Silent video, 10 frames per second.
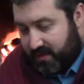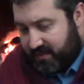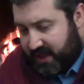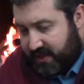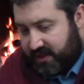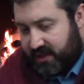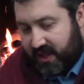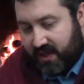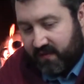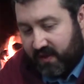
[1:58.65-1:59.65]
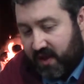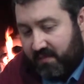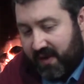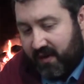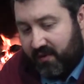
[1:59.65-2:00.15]
Some tasted the end of a
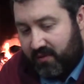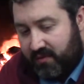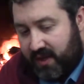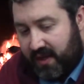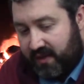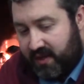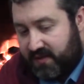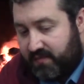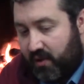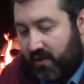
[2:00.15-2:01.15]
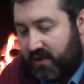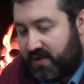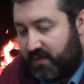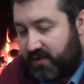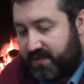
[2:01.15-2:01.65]
gun barrel and let a
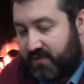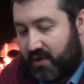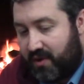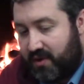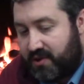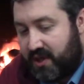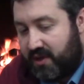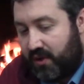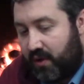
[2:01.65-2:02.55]
small explosive charge